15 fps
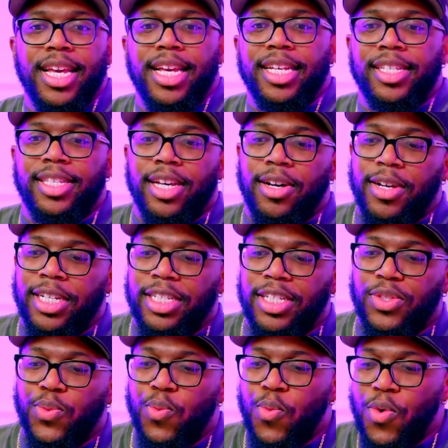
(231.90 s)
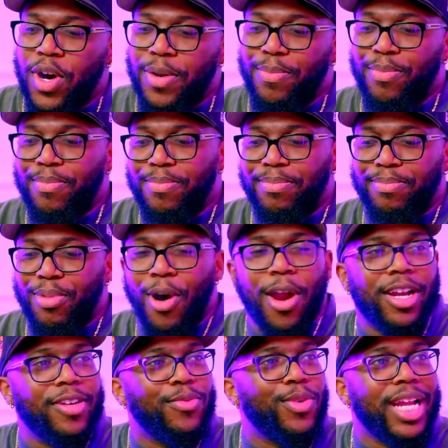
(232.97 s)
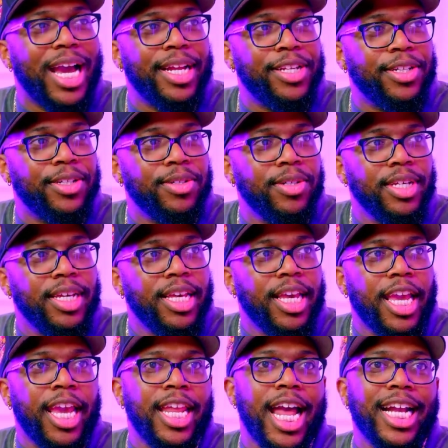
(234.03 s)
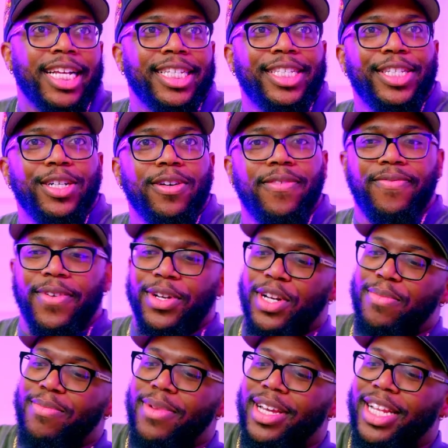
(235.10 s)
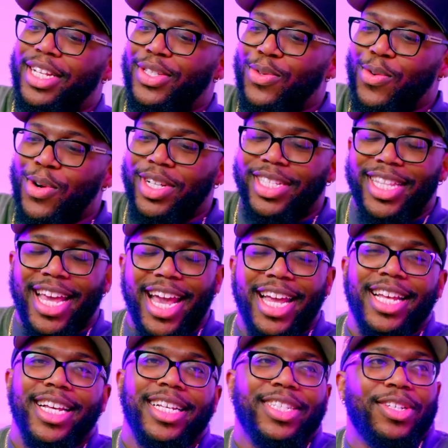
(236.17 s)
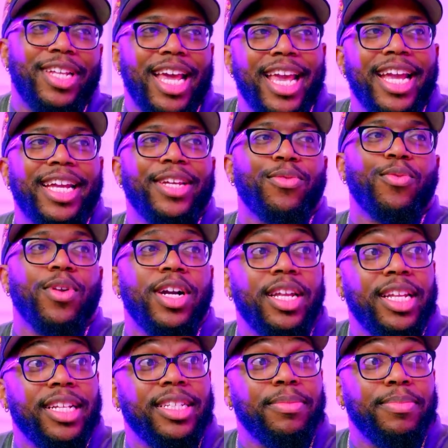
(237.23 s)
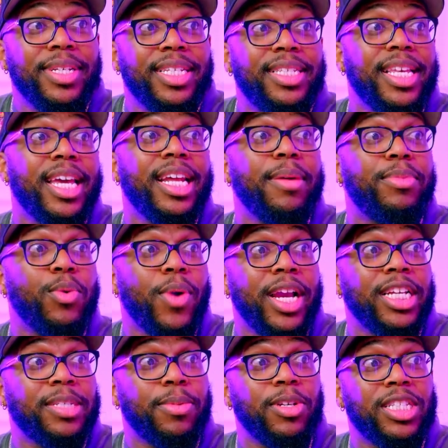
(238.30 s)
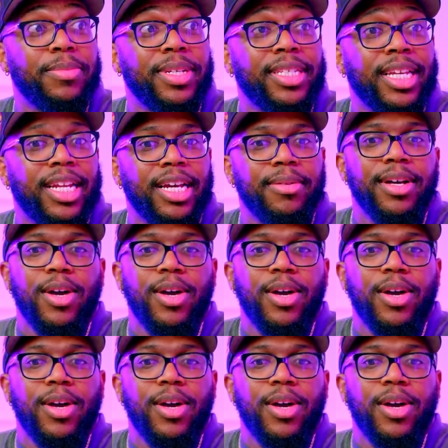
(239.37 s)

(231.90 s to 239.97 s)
And so it's just one part of what I do. And I can still funnel money towards that so that it can run and be set up the way it's supposed to be set up